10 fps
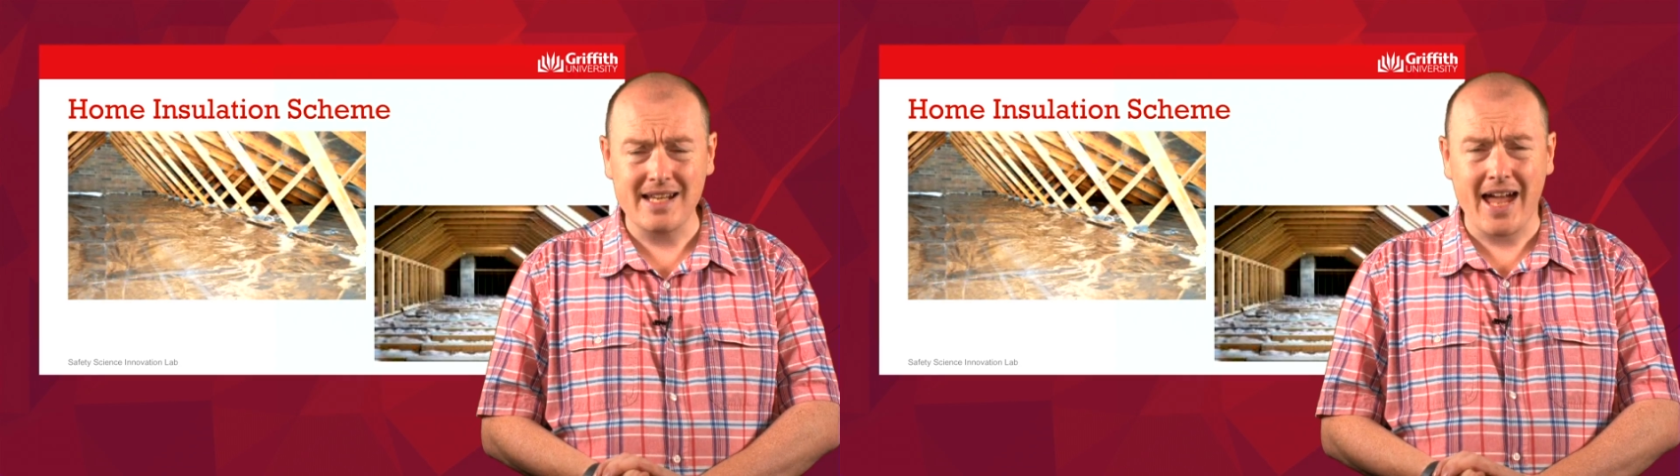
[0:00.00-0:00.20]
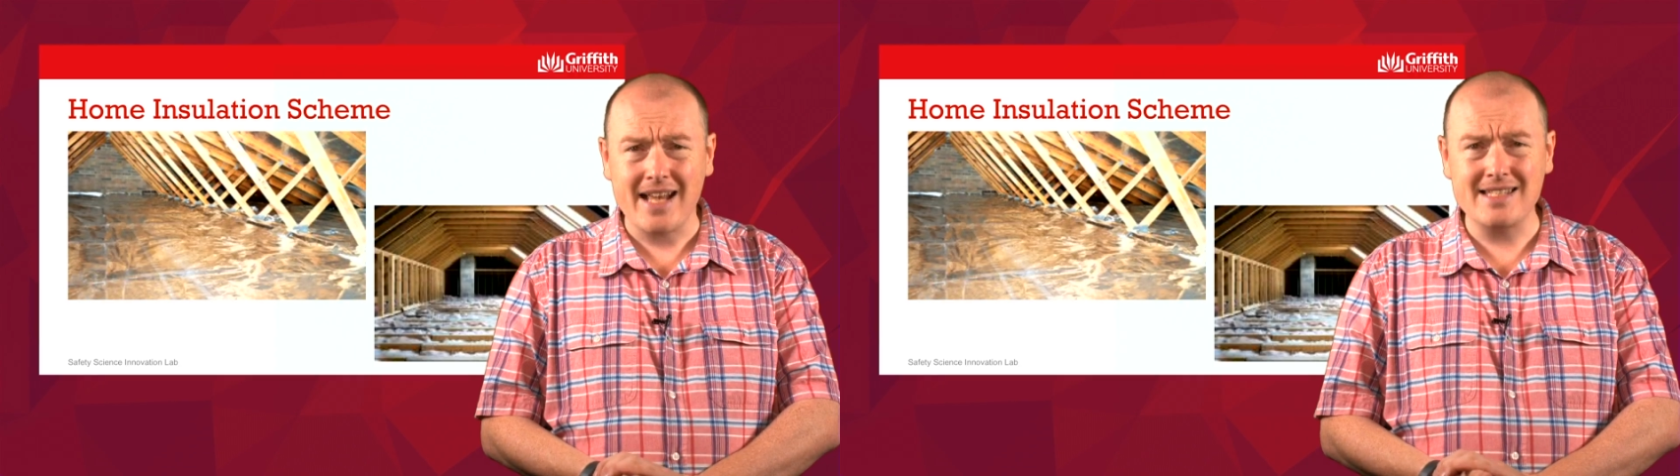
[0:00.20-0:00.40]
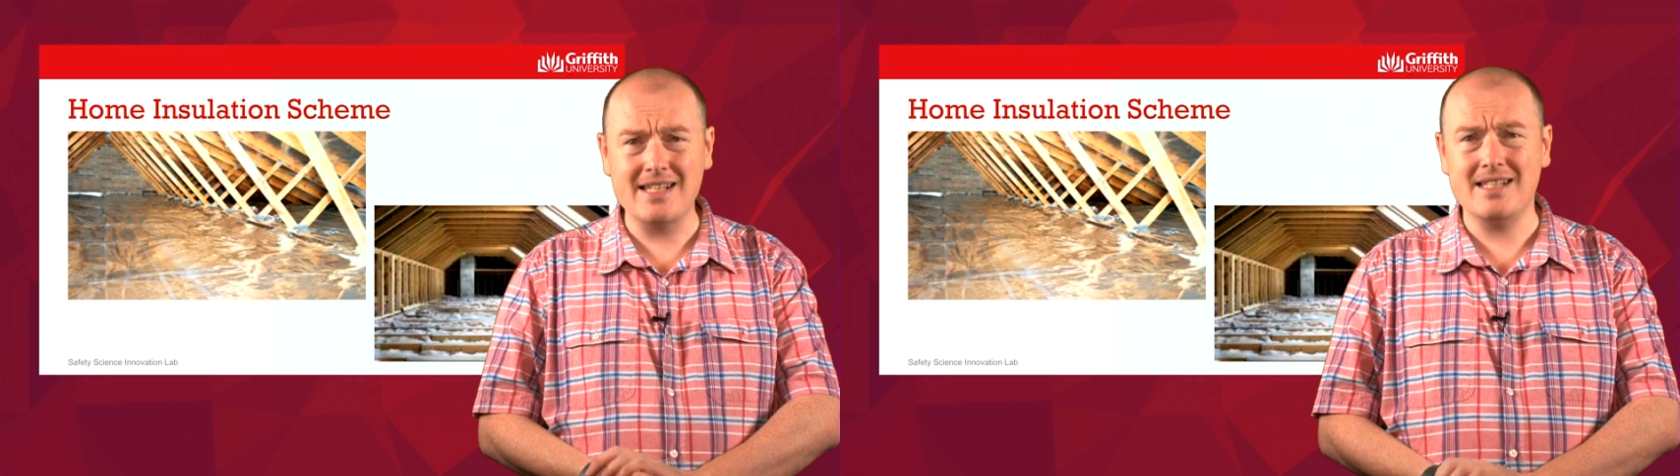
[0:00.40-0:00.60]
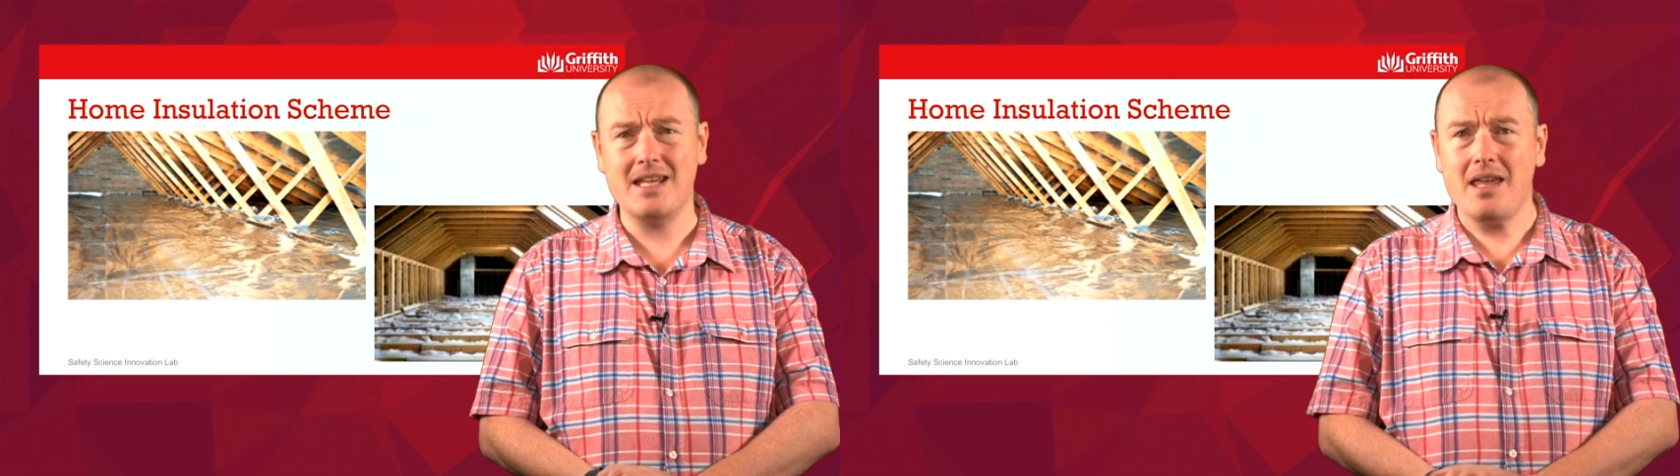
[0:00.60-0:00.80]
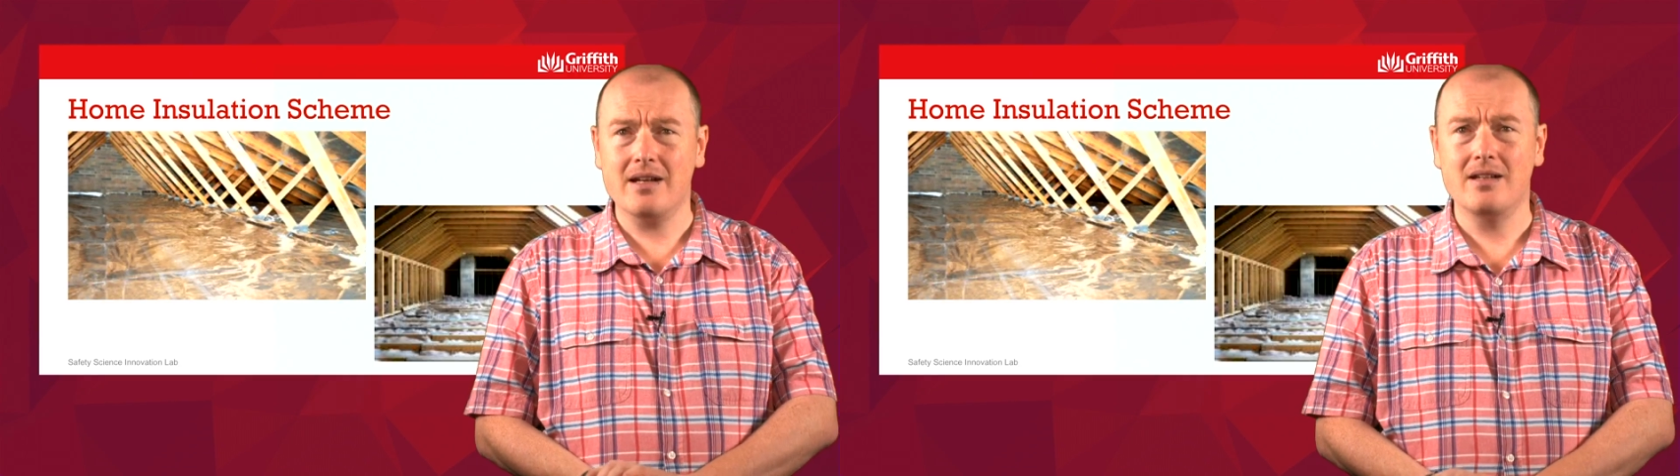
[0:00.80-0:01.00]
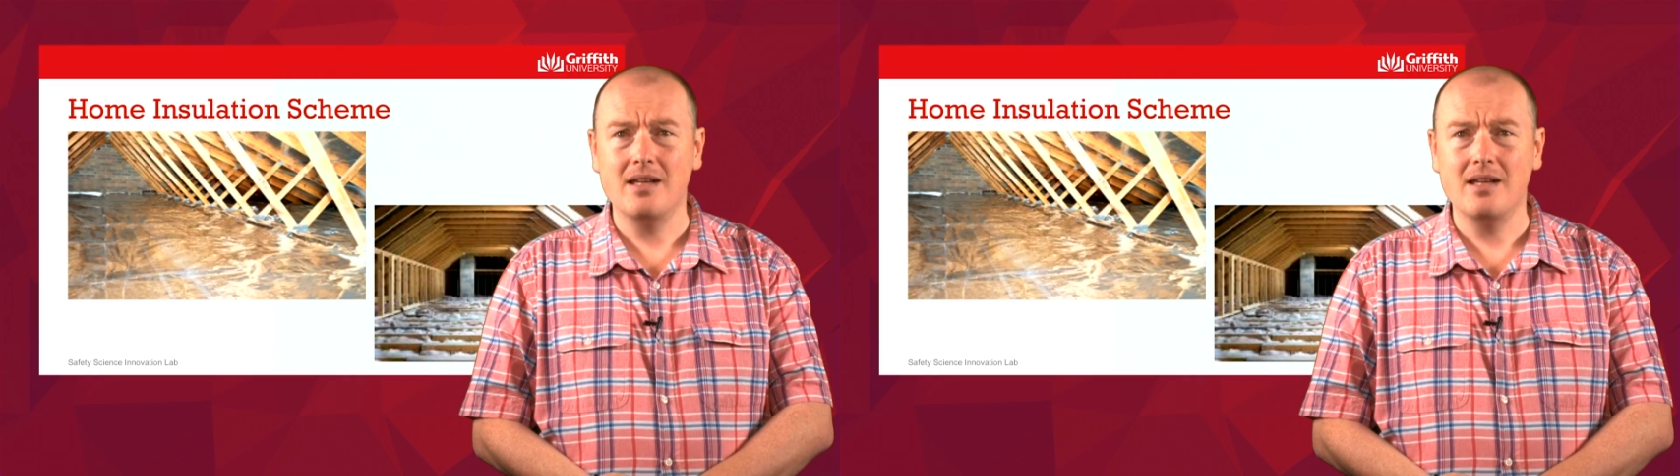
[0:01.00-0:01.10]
accident here